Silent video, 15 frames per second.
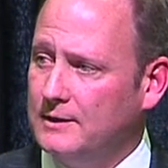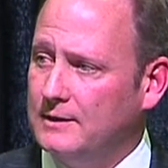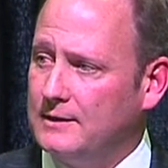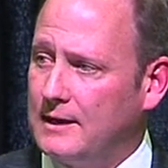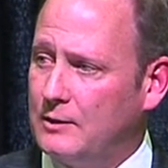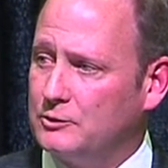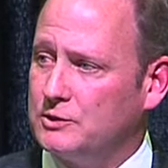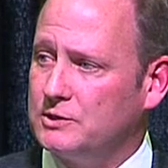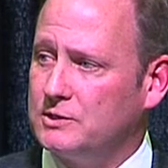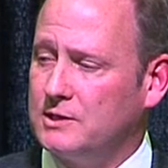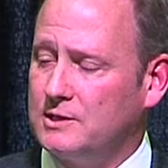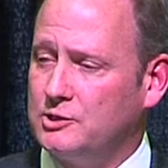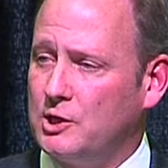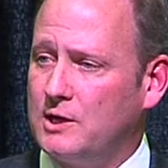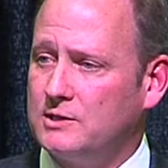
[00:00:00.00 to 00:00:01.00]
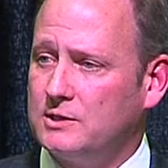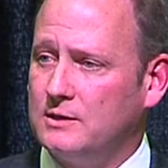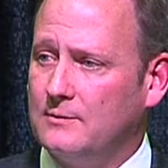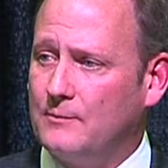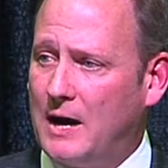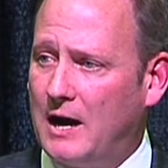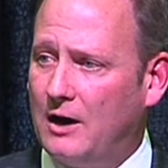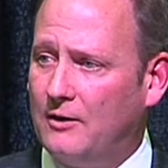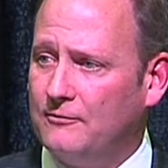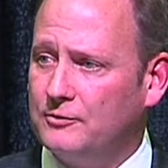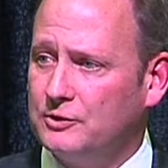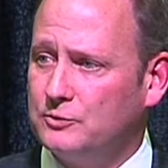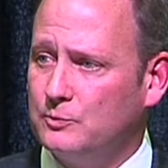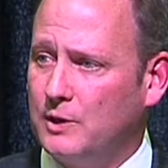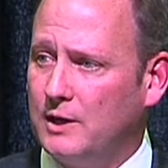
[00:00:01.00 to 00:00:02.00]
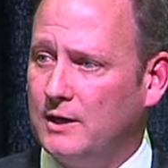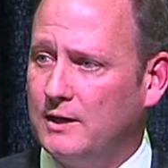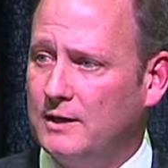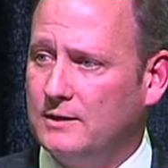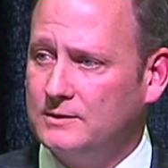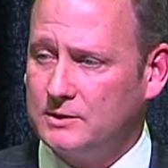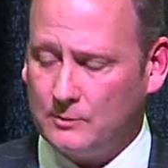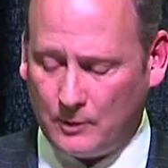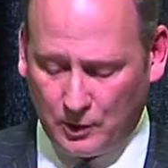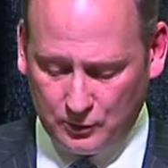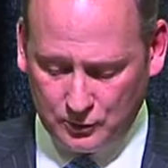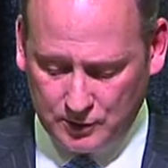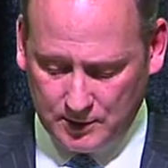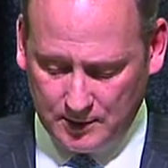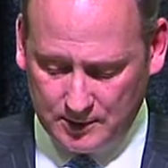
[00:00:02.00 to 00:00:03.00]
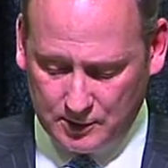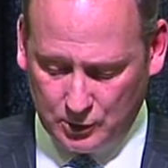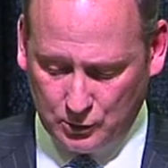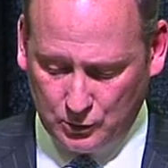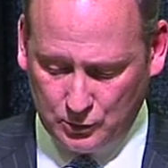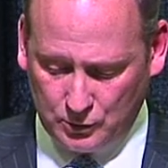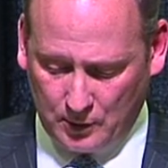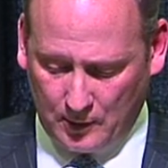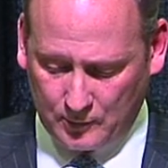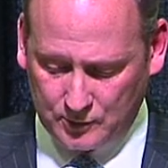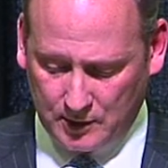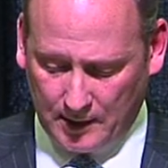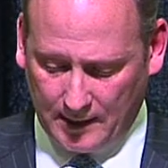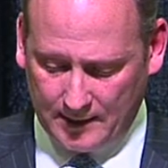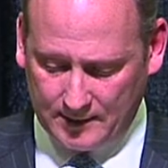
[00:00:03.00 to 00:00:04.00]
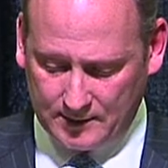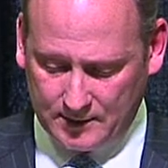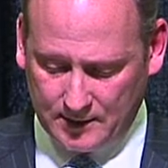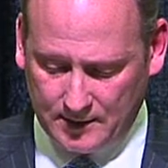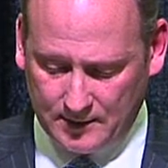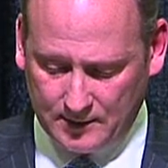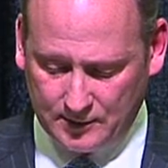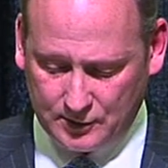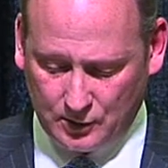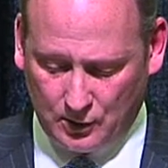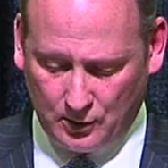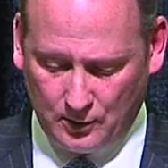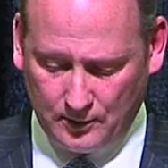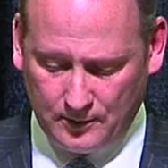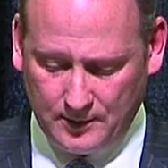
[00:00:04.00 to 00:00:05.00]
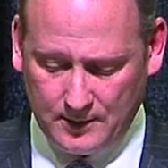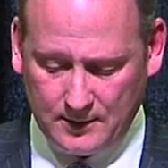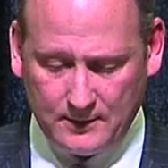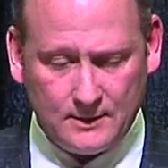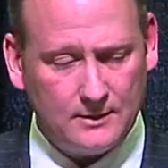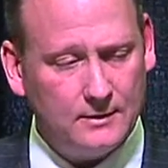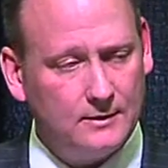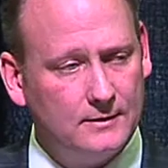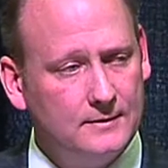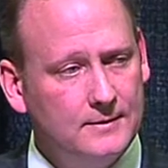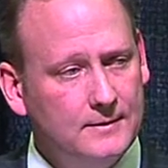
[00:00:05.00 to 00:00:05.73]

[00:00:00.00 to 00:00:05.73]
That was a suggestion that my office made and some others did too, so I was glad to see this on the